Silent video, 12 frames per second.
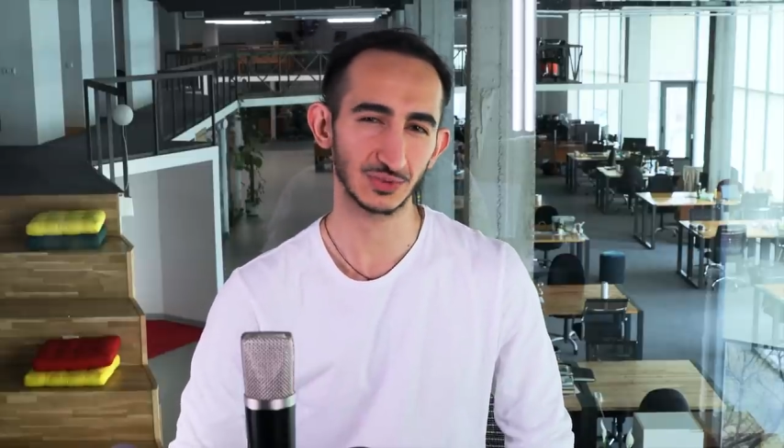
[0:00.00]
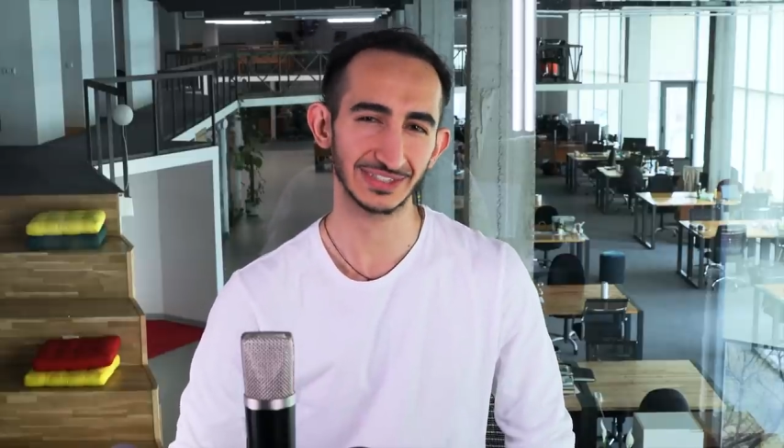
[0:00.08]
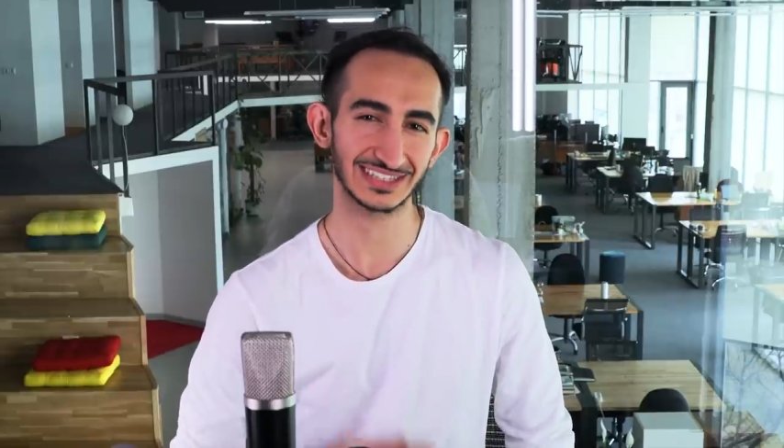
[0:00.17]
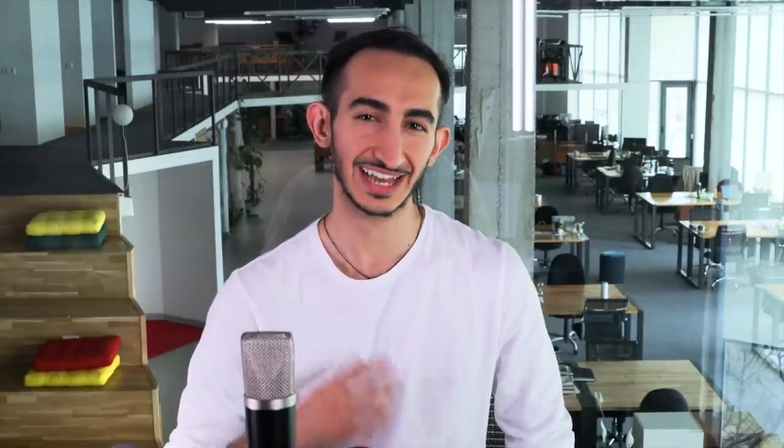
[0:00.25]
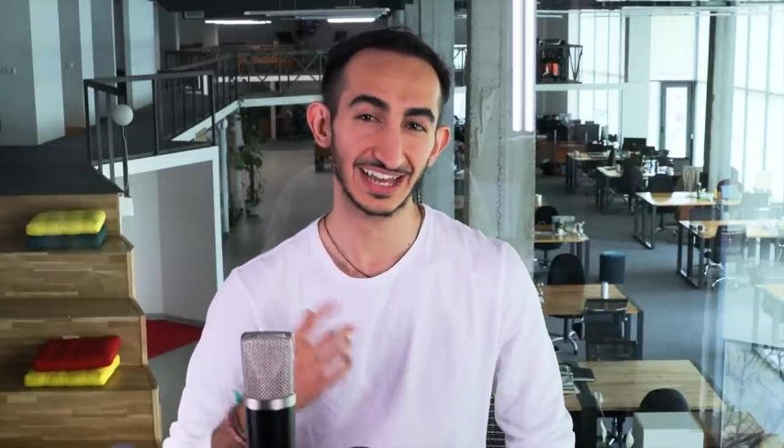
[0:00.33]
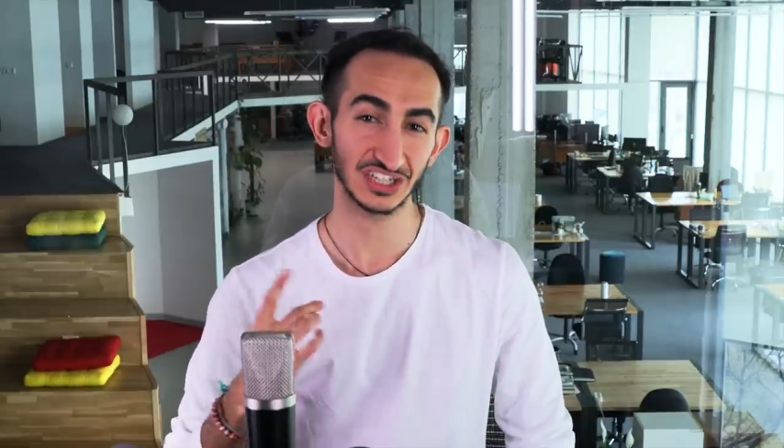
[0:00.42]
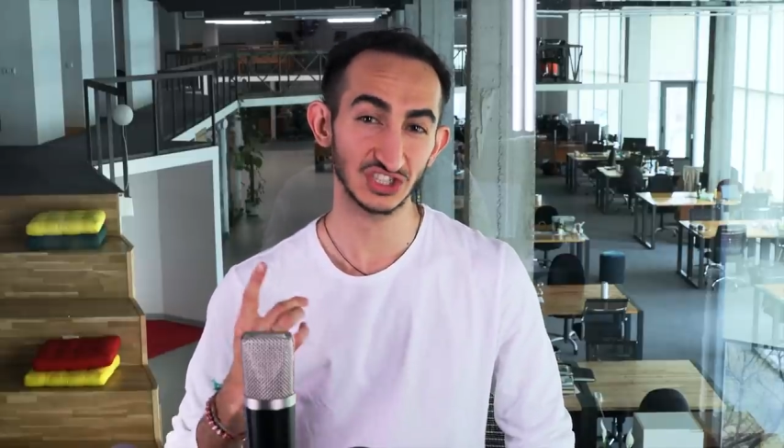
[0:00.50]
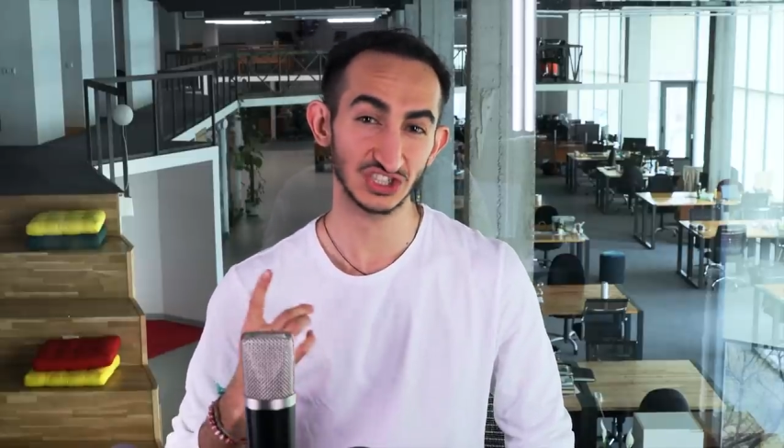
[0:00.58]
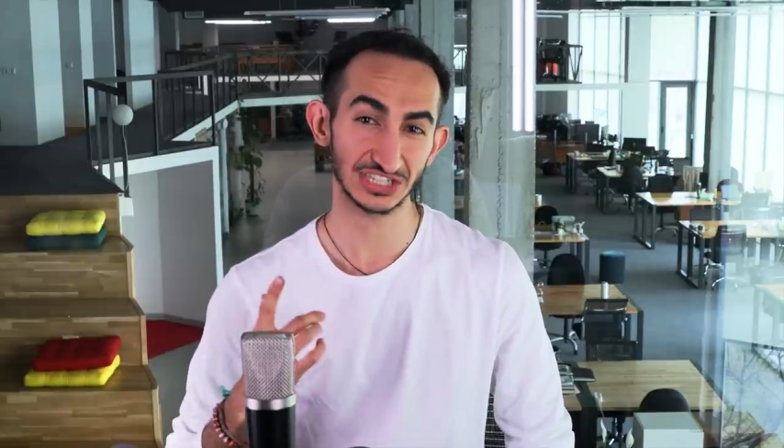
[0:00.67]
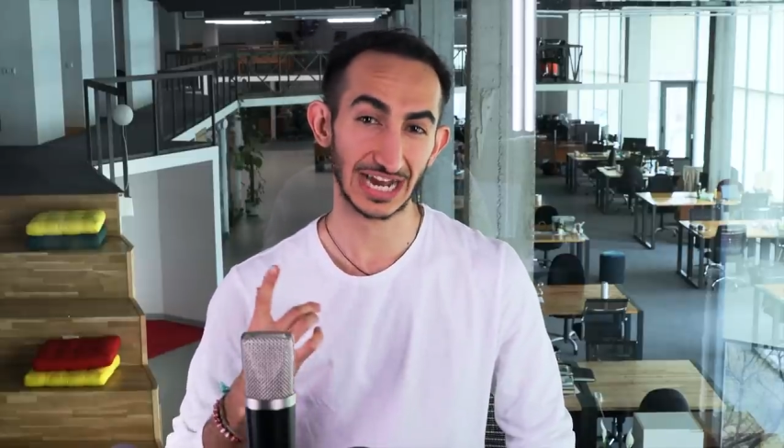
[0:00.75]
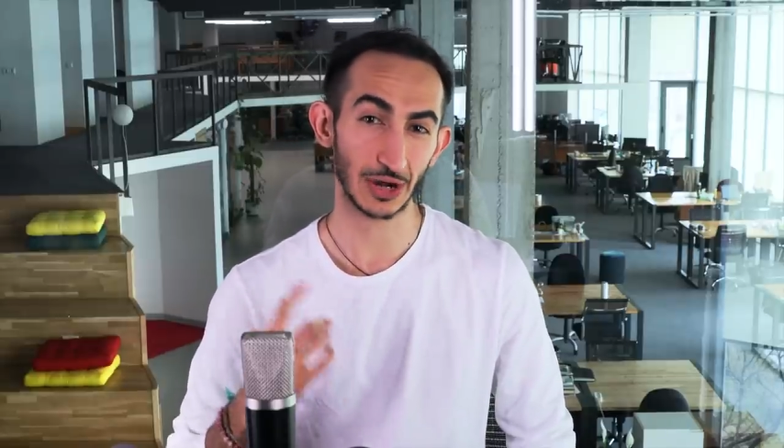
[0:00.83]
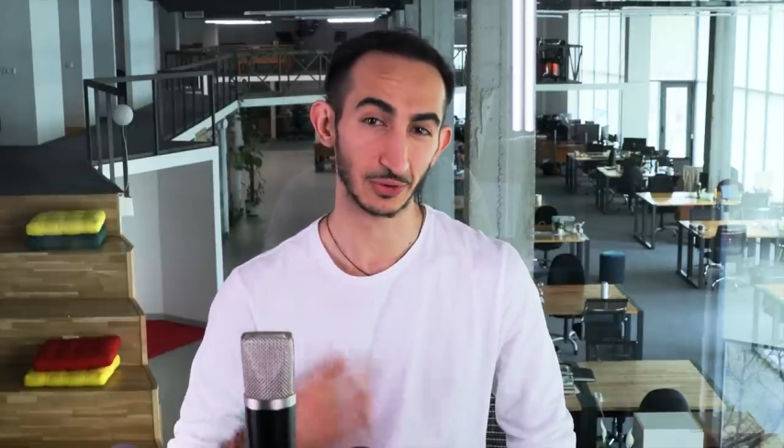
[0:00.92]
week's
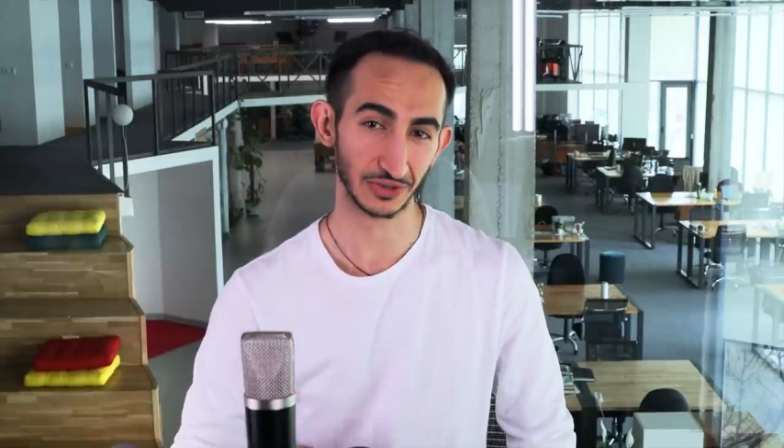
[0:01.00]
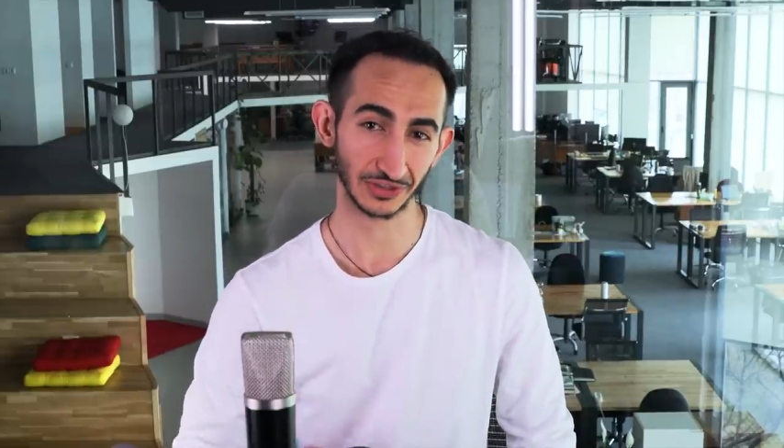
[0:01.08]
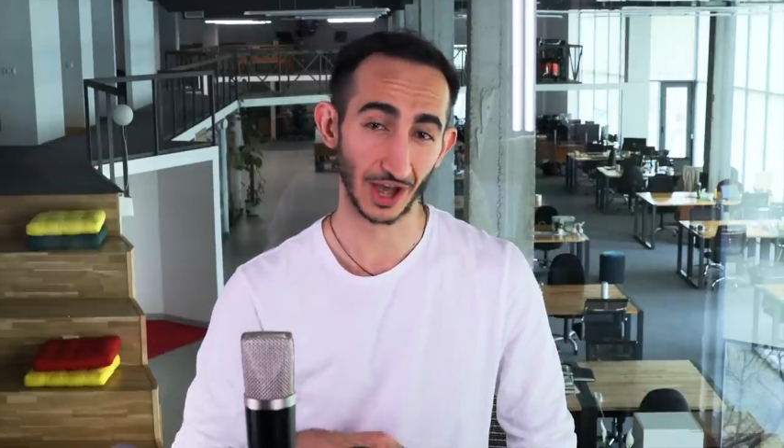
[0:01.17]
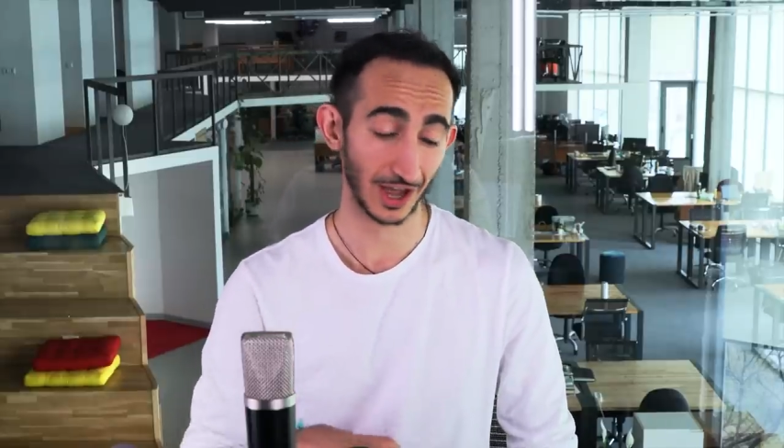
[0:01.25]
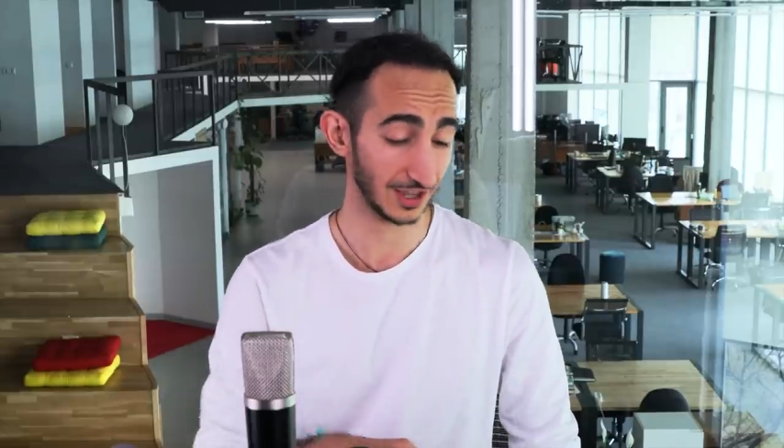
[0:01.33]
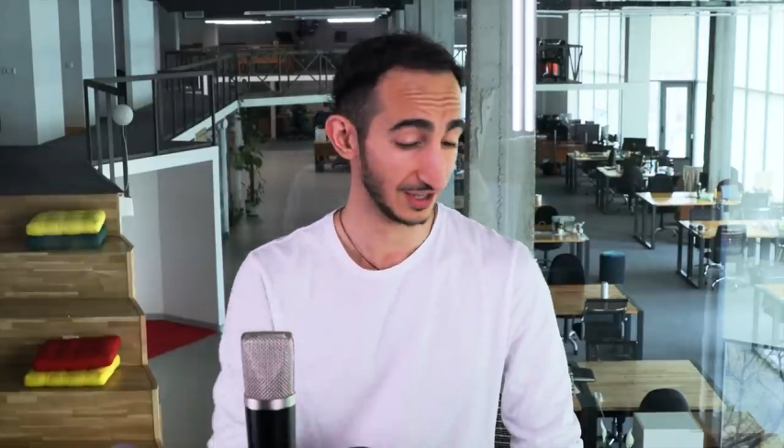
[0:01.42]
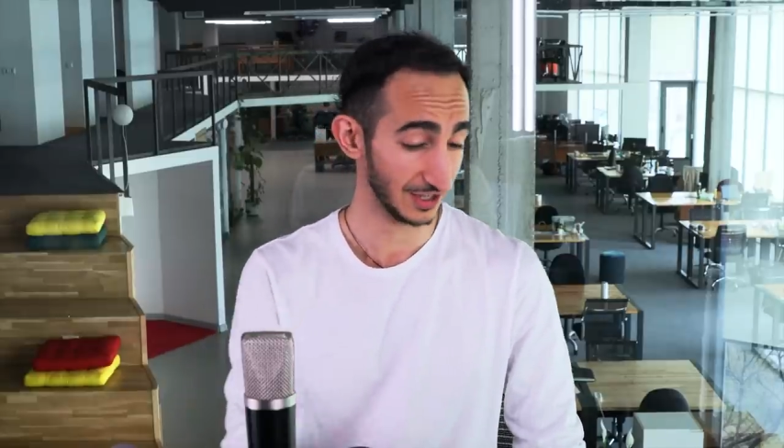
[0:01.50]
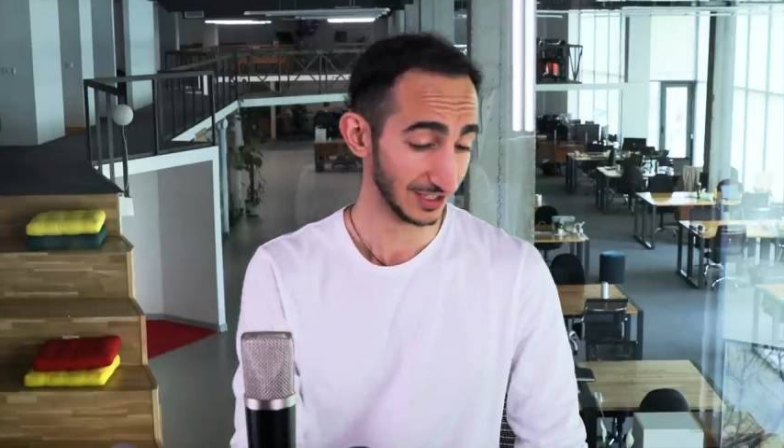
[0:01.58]
shower thought.